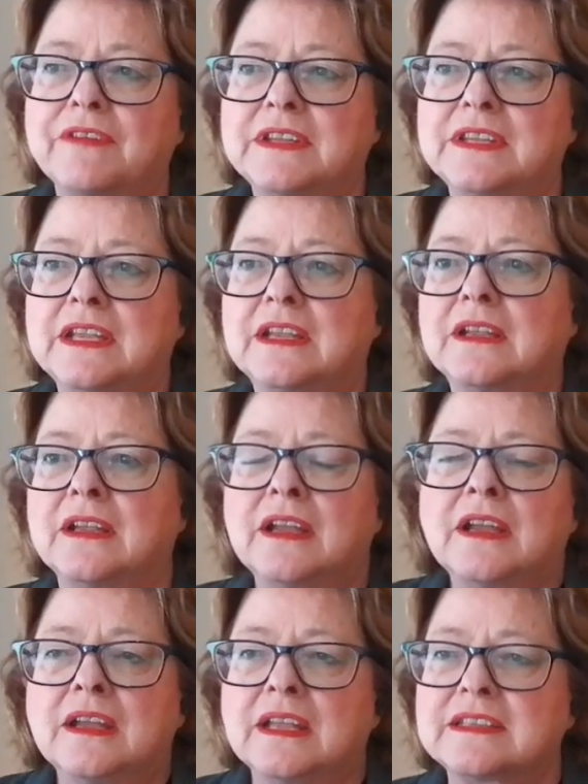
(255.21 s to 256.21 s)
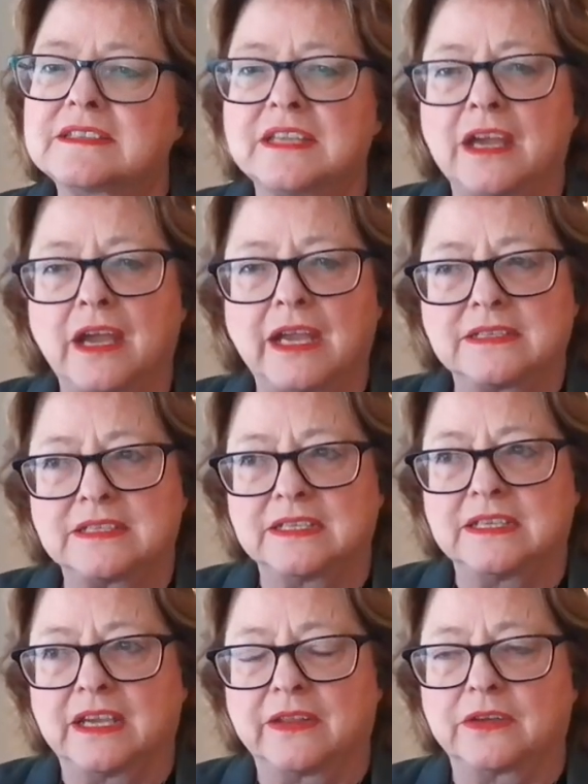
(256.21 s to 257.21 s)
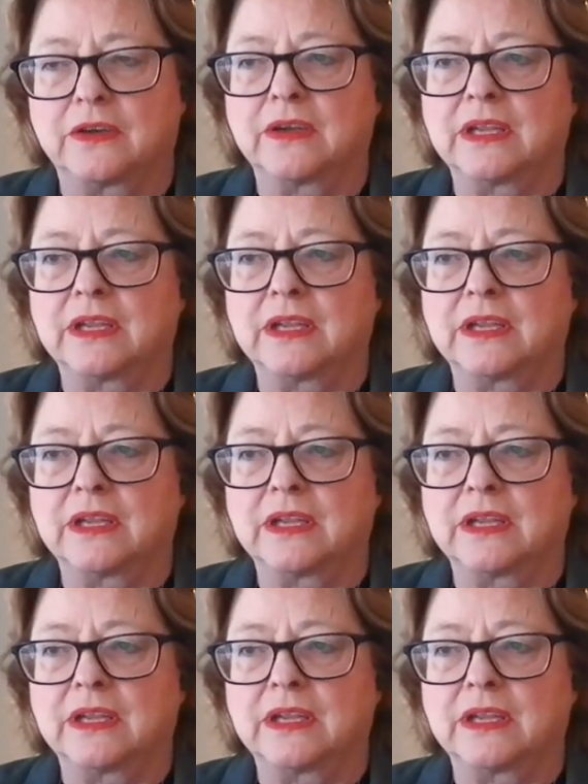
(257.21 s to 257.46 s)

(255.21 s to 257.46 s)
Everything is tied together.